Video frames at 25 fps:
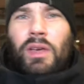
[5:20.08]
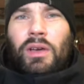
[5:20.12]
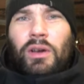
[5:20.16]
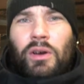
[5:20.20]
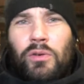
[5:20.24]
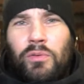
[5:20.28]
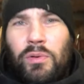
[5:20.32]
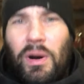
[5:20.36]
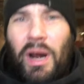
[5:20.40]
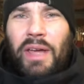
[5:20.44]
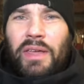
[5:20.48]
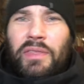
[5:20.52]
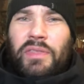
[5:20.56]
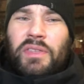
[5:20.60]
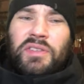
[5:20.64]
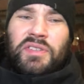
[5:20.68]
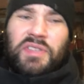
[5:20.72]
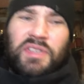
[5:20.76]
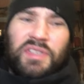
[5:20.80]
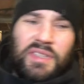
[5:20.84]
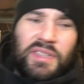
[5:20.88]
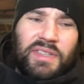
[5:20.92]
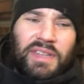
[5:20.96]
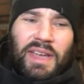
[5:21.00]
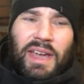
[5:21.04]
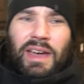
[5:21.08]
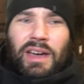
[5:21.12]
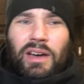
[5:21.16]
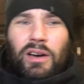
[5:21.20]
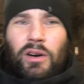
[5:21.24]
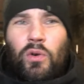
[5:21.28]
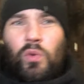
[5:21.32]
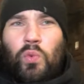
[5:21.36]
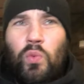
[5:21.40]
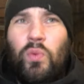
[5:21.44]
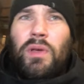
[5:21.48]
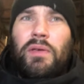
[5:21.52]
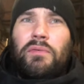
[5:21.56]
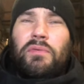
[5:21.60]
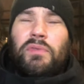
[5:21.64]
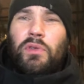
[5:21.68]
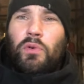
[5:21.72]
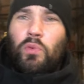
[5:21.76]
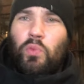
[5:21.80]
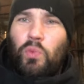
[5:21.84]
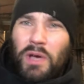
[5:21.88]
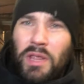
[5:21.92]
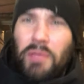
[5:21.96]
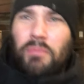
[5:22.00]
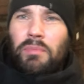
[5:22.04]
Right, this is now with the
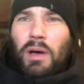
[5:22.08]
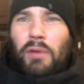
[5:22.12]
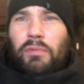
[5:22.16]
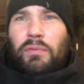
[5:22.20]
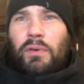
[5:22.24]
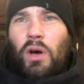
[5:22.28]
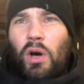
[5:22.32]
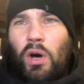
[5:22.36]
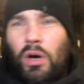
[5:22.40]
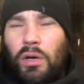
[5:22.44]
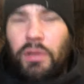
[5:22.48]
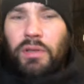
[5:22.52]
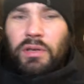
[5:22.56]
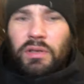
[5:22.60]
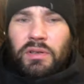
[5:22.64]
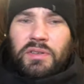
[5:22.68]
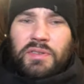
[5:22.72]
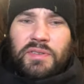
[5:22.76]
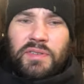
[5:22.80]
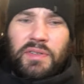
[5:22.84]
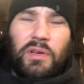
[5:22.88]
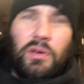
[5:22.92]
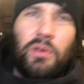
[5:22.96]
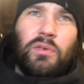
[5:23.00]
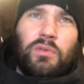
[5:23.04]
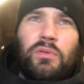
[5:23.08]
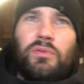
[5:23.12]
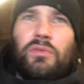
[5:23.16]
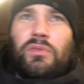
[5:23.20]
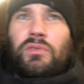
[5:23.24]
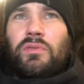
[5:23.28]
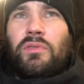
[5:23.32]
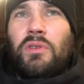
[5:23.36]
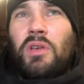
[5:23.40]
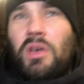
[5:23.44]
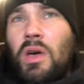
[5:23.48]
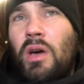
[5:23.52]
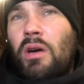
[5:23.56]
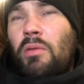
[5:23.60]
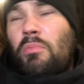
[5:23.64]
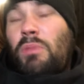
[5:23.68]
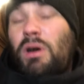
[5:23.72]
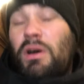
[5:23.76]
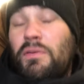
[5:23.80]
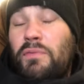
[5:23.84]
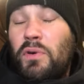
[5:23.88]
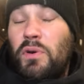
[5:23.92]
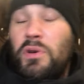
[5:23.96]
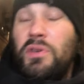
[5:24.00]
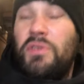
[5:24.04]
wind muff on, so my
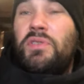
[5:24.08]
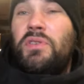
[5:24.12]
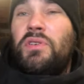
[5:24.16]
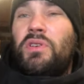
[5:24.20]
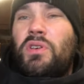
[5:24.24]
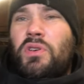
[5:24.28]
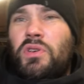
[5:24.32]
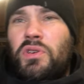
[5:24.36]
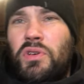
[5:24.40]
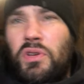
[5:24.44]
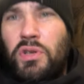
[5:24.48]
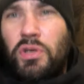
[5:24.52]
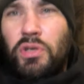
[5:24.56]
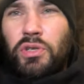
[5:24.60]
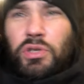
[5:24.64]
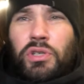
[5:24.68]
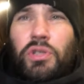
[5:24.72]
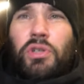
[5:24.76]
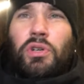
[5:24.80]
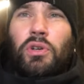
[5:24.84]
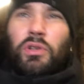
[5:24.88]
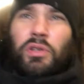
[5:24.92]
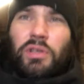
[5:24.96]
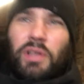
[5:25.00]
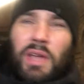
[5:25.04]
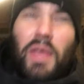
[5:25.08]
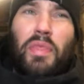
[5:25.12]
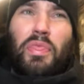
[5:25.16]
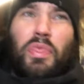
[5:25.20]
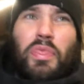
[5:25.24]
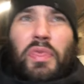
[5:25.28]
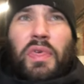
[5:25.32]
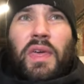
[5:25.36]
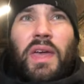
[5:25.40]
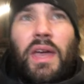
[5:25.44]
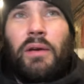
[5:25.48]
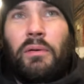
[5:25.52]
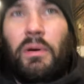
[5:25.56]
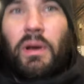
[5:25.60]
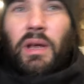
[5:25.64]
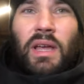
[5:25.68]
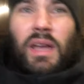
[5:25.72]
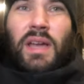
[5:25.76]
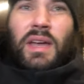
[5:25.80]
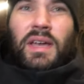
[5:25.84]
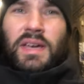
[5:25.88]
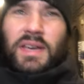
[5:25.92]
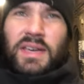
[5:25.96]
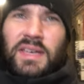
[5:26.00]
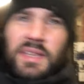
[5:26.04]
voice should, in theory,
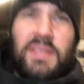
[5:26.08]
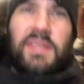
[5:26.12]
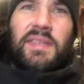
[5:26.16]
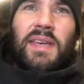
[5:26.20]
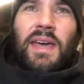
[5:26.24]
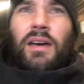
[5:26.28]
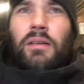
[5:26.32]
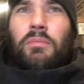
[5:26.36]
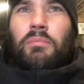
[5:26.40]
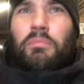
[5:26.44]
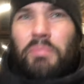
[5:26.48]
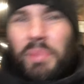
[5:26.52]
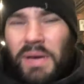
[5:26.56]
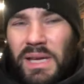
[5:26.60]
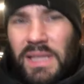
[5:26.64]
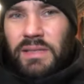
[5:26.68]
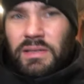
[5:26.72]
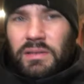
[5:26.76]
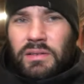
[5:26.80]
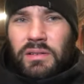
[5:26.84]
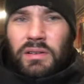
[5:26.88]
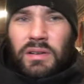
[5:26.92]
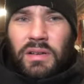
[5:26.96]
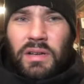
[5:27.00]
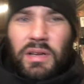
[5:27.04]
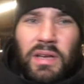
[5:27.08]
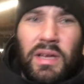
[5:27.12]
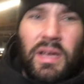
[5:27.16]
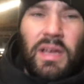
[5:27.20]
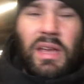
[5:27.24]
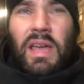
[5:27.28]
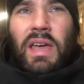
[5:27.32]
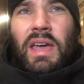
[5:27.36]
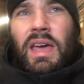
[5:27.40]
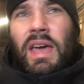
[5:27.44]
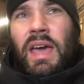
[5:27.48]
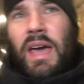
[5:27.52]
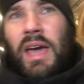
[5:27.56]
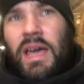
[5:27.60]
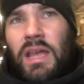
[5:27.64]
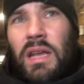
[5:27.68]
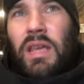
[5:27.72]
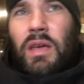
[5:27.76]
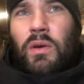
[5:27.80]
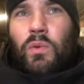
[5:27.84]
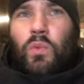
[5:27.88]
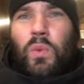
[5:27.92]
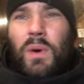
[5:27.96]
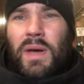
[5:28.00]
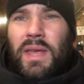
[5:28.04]
sound better. Any
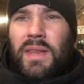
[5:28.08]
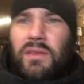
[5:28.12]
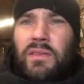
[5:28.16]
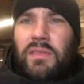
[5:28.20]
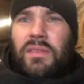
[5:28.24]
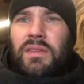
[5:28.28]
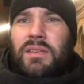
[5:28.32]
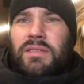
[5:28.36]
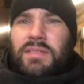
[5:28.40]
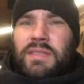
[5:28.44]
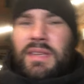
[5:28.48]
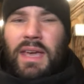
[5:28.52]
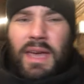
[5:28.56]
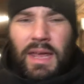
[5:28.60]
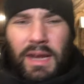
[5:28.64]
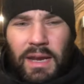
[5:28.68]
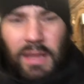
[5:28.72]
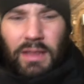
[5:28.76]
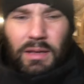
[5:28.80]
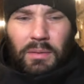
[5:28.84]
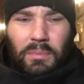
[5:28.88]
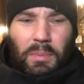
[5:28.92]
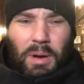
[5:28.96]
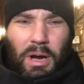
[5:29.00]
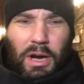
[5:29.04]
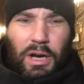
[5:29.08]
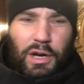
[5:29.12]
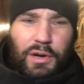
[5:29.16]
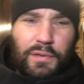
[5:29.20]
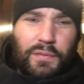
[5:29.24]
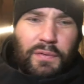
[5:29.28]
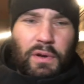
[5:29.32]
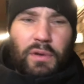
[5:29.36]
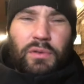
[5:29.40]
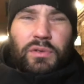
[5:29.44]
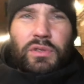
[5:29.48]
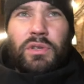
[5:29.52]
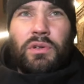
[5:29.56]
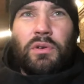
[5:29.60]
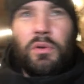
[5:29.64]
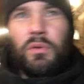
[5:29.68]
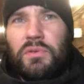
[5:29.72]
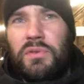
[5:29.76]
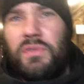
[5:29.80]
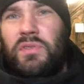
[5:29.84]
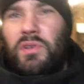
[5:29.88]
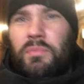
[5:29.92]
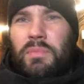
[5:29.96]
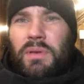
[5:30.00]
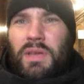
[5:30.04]
wind that's hitting the microphone should
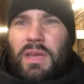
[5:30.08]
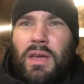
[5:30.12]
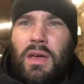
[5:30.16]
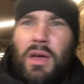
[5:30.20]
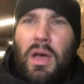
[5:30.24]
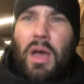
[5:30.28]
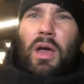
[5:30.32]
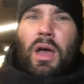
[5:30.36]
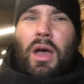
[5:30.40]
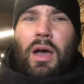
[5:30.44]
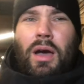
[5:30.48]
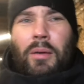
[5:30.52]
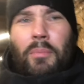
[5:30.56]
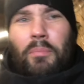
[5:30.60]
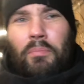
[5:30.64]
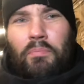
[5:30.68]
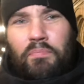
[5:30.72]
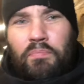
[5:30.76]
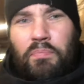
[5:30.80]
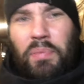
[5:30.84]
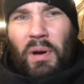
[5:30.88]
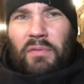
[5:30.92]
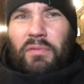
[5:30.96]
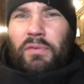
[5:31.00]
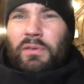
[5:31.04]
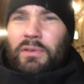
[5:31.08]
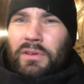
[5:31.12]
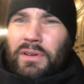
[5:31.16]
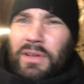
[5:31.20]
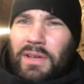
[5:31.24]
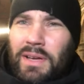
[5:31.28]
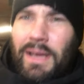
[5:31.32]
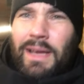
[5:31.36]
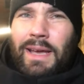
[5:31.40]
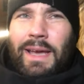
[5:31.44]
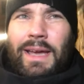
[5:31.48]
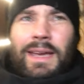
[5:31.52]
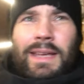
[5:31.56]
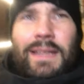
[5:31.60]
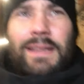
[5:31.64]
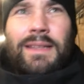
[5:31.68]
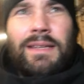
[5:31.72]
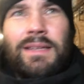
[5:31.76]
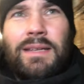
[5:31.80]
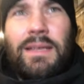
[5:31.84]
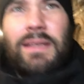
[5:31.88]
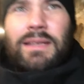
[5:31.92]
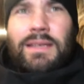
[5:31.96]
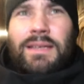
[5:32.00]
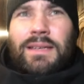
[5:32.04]
also be buffered
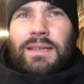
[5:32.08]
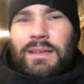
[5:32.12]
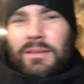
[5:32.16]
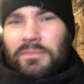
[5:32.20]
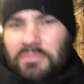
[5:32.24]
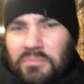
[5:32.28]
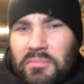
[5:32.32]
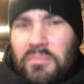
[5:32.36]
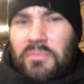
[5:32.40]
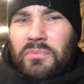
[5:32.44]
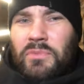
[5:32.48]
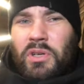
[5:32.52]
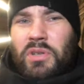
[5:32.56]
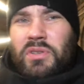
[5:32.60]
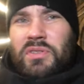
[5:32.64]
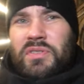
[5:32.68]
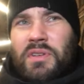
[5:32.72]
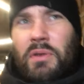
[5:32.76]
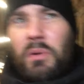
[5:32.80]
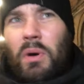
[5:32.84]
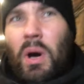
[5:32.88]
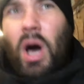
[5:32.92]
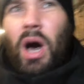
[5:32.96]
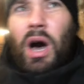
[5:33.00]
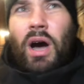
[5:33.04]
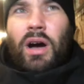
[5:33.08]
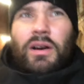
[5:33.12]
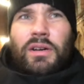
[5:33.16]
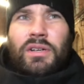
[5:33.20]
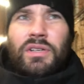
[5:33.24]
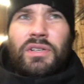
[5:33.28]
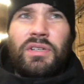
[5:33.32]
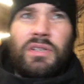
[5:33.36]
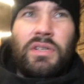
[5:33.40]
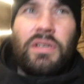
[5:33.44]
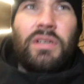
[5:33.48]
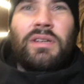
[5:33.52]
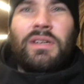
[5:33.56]
and not so harsh.